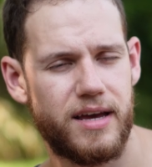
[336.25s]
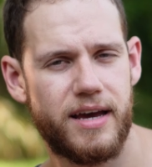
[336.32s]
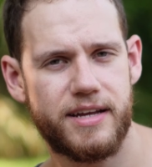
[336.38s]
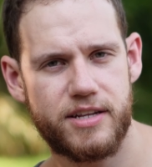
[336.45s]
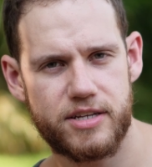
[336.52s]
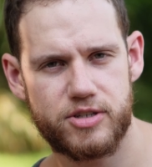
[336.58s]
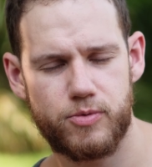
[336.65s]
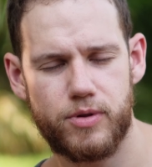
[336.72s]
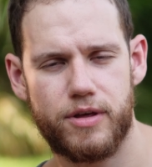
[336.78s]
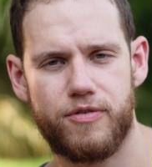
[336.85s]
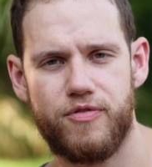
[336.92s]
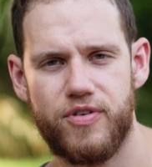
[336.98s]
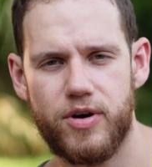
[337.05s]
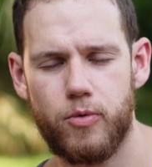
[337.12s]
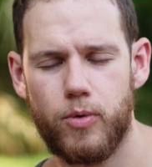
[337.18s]
it doesn't really
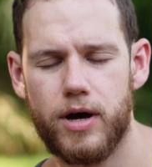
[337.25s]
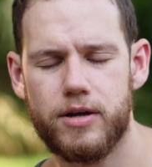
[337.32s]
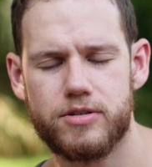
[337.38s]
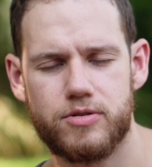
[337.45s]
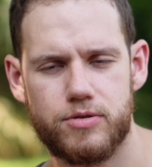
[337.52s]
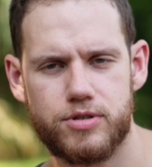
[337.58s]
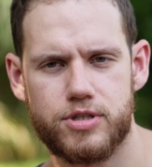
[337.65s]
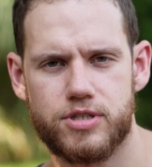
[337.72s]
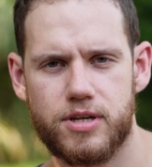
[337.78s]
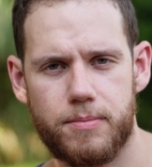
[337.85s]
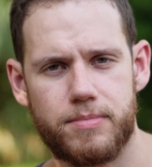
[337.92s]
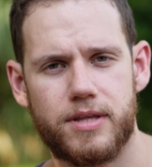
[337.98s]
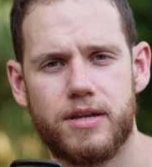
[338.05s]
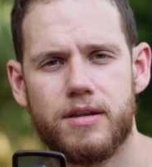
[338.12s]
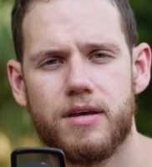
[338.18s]
fit well, so it's just
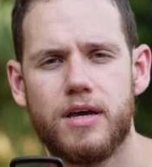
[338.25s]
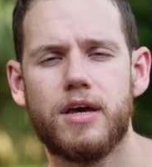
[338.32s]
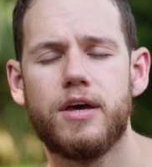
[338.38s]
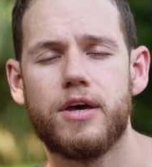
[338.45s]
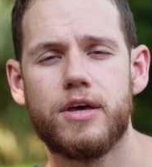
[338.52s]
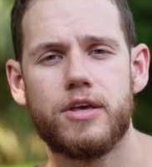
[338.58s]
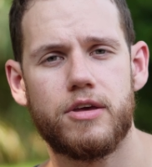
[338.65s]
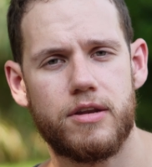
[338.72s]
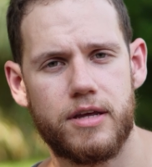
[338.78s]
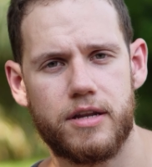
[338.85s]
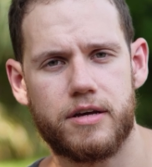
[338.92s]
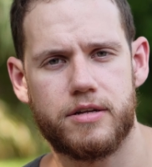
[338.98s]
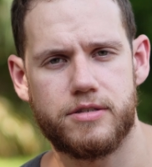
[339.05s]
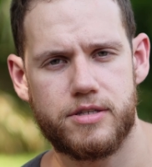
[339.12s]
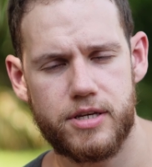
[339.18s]
something you need to
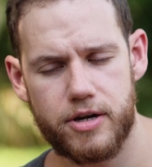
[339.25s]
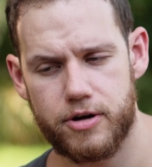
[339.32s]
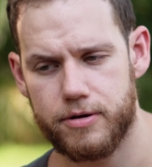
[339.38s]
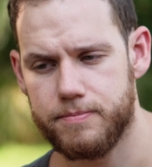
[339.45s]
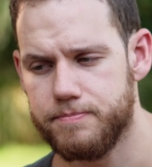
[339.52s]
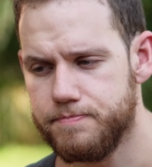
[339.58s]
consider.